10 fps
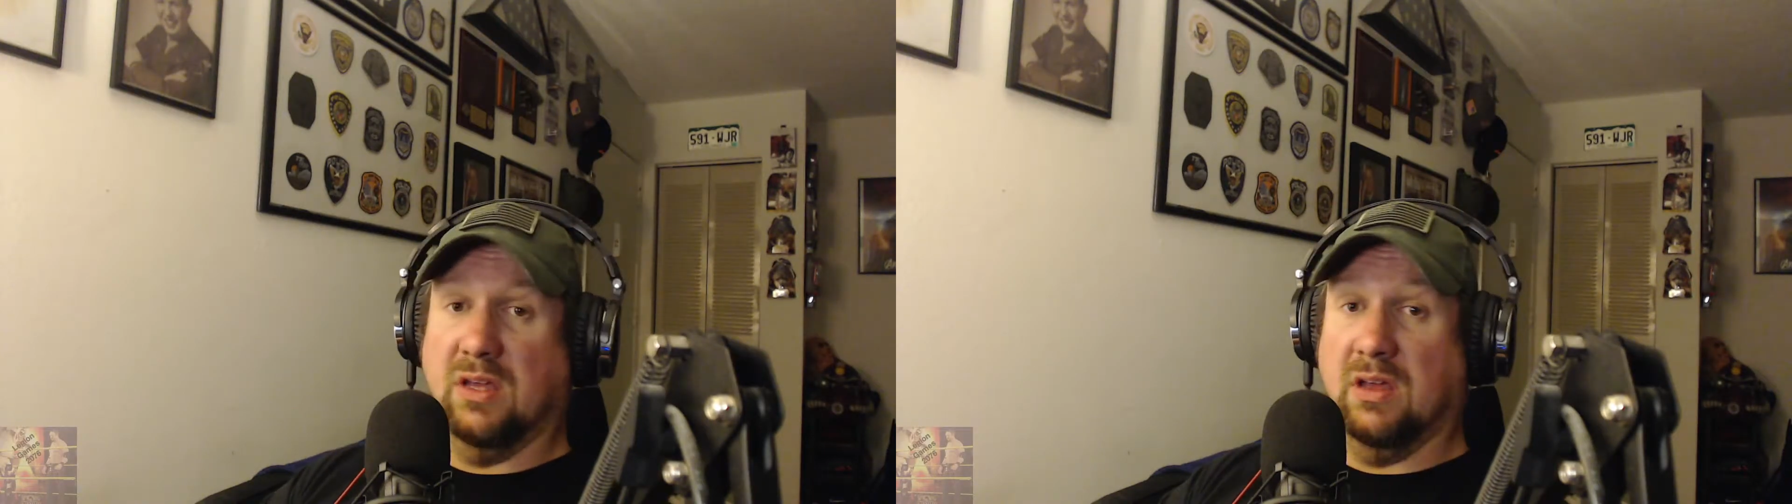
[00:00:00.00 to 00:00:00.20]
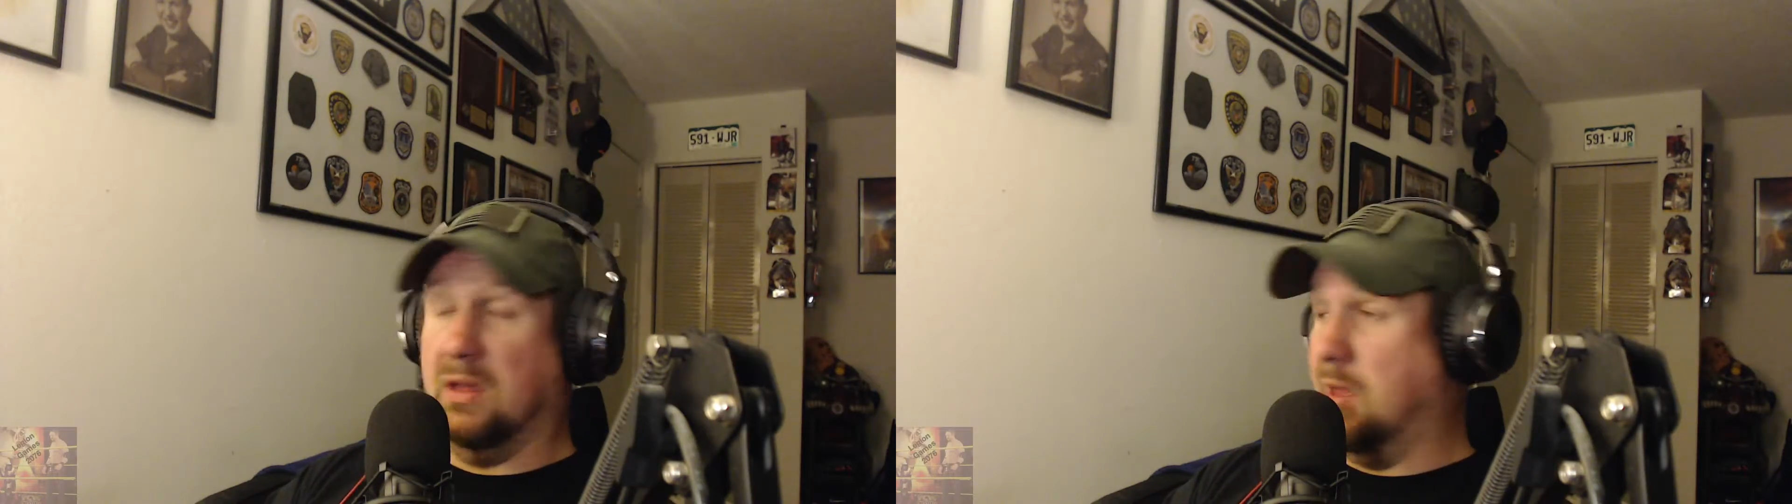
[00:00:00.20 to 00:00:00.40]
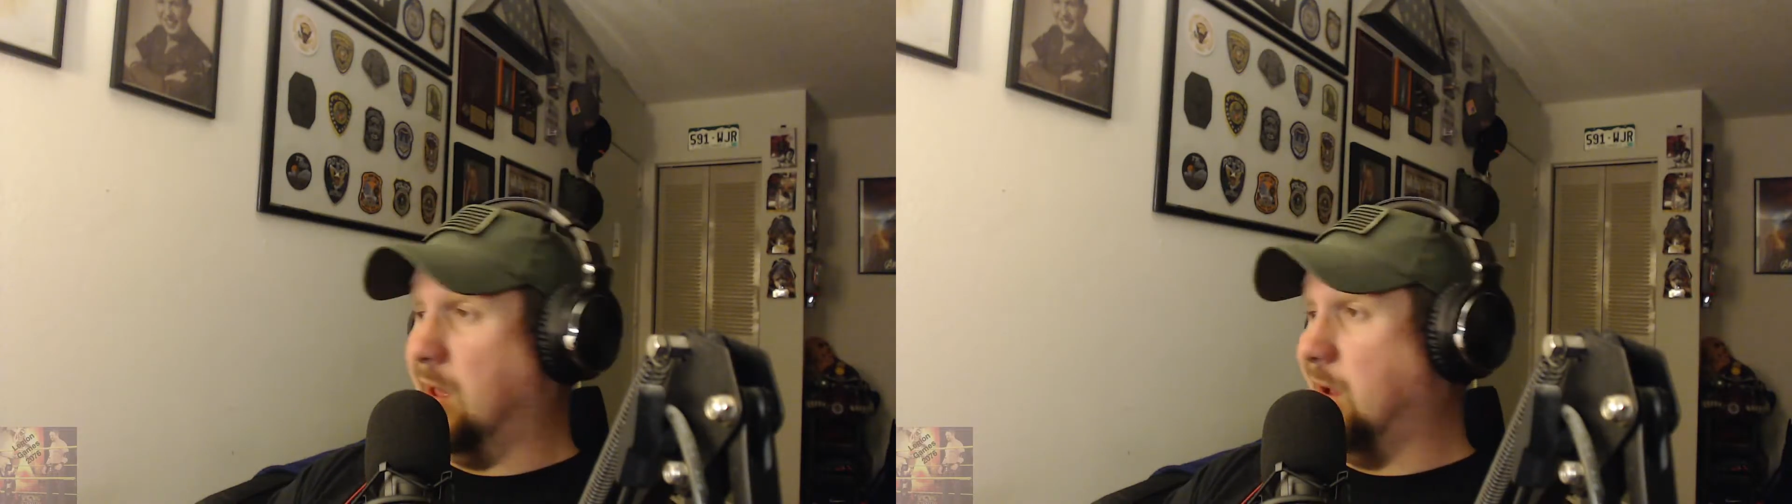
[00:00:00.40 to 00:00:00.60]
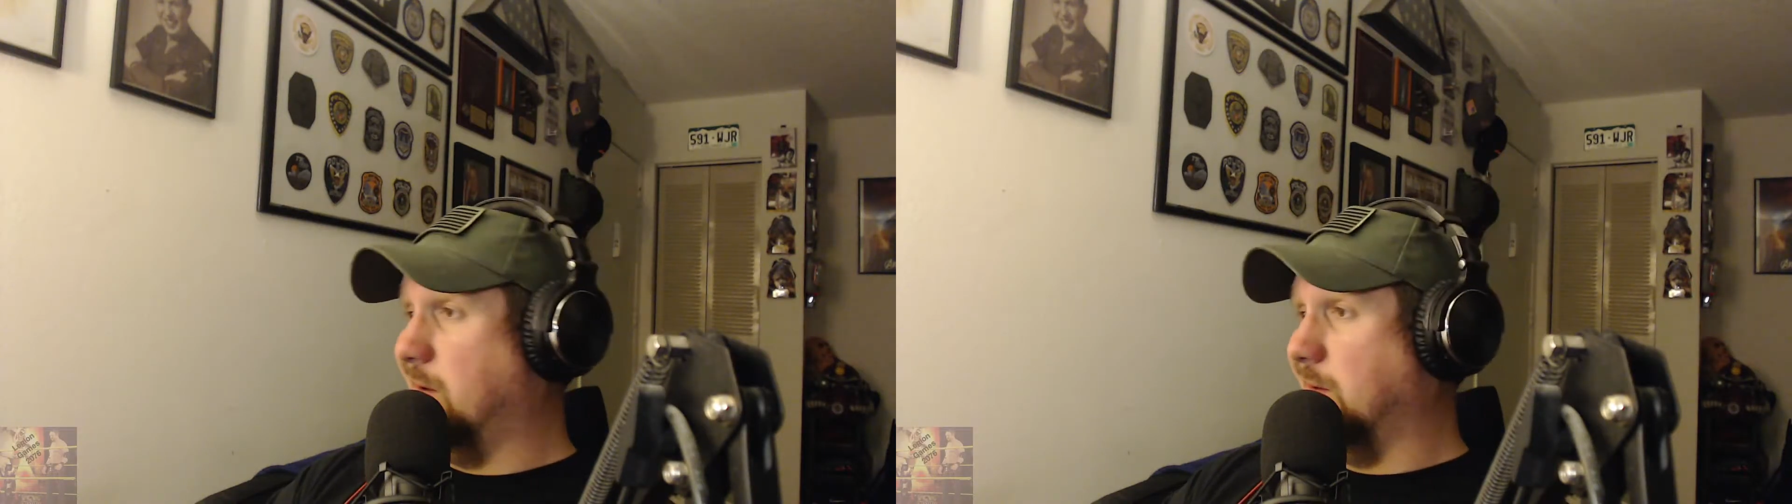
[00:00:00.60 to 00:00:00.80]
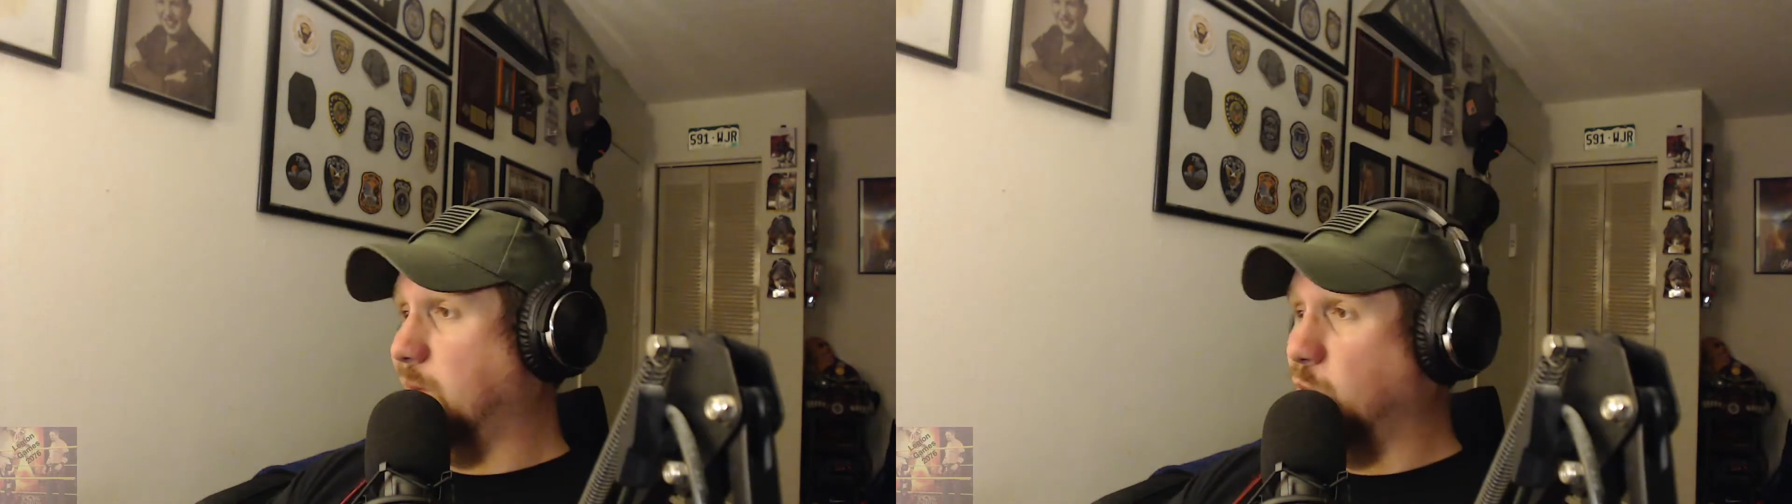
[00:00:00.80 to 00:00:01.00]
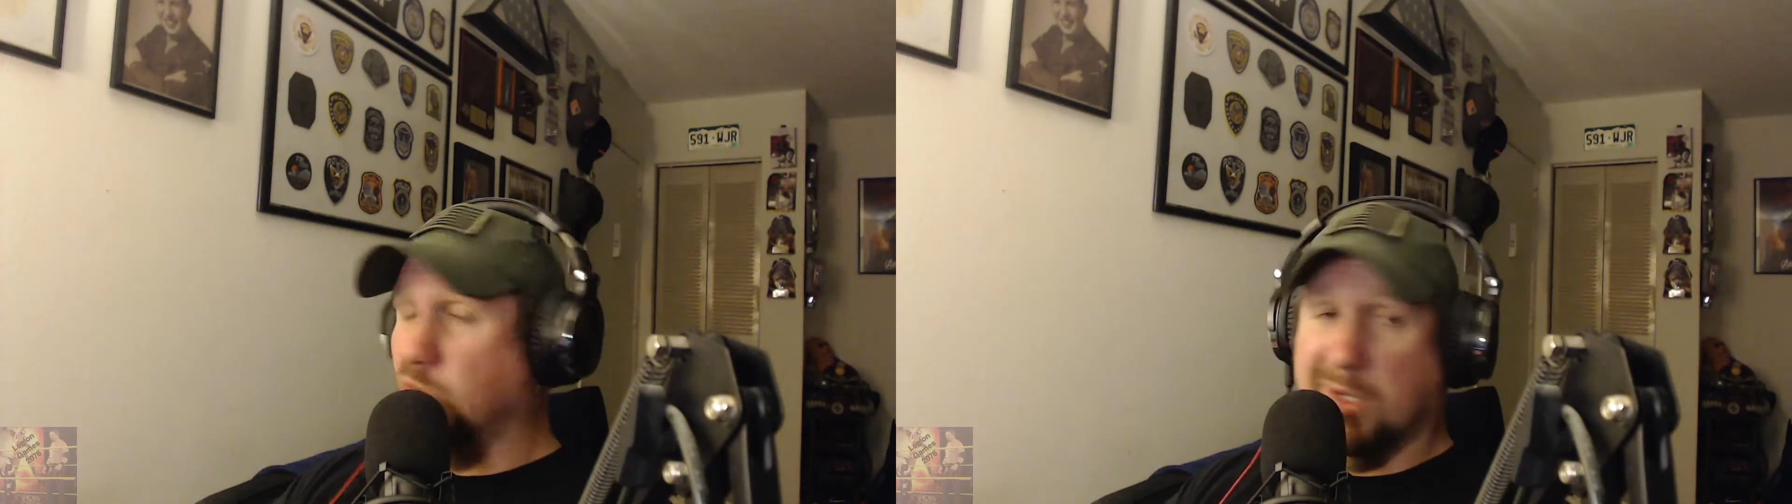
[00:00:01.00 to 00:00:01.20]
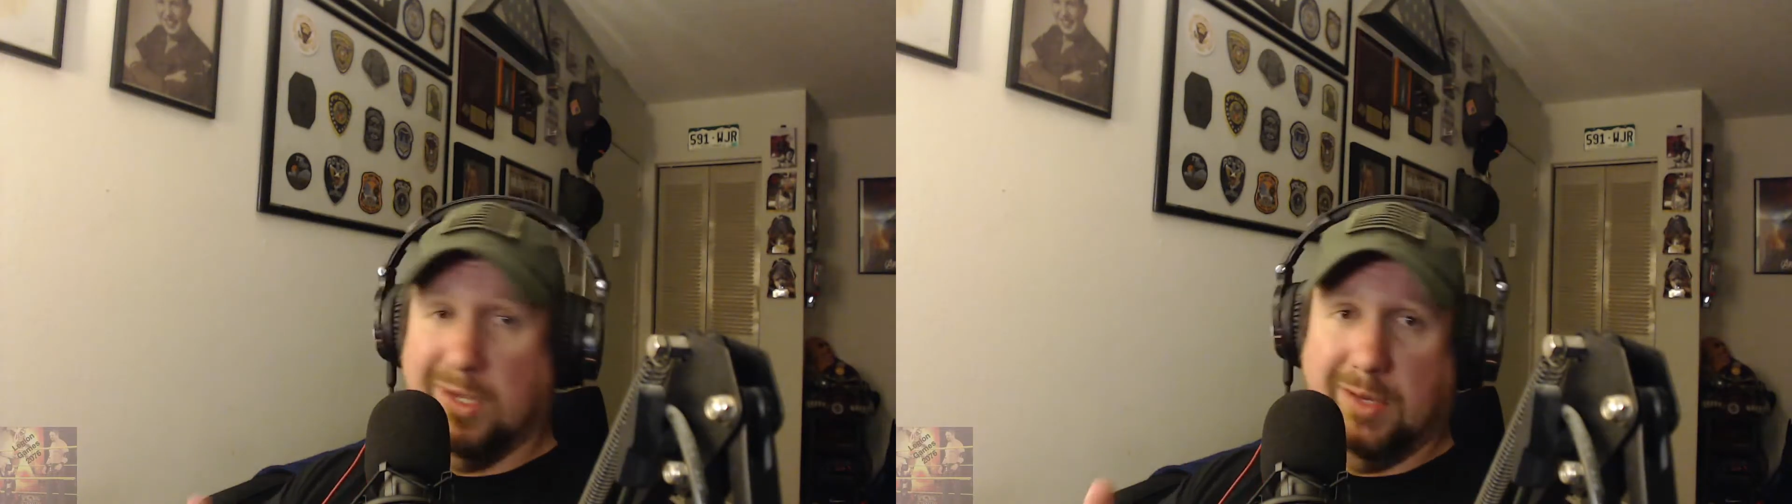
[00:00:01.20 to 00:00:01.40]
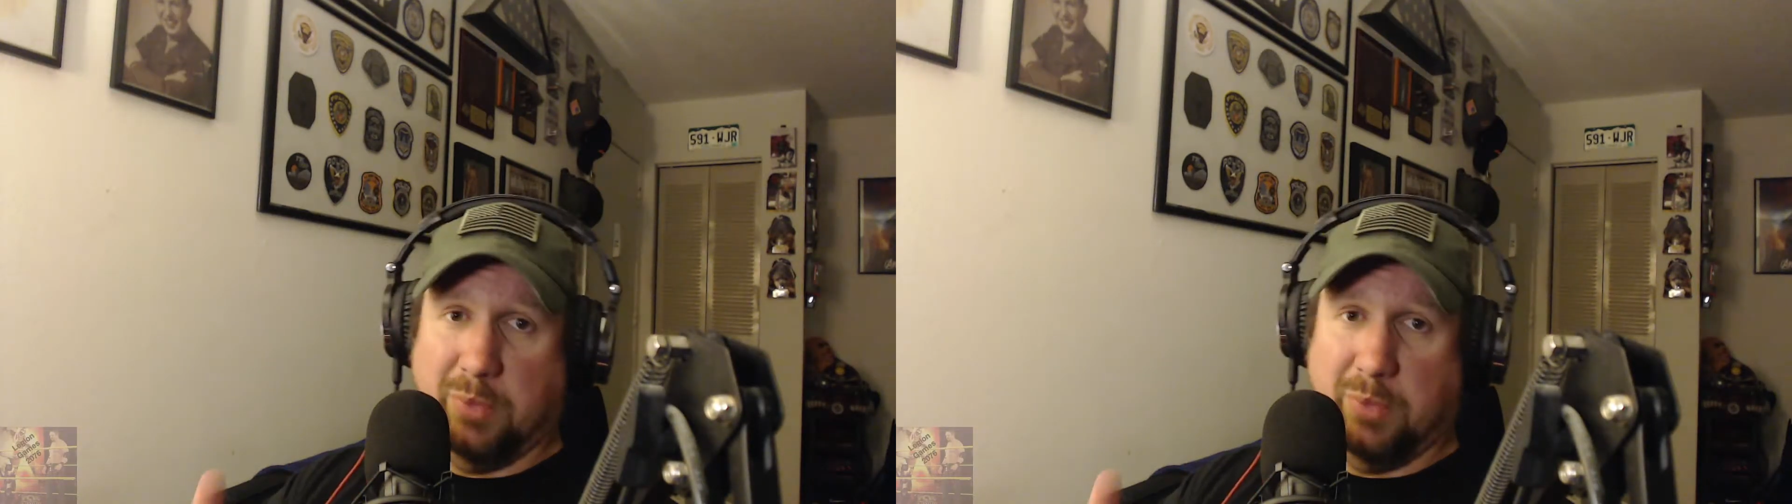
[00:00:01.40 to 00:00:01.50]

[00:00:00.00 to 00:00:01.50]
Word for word: uh, Hollywood,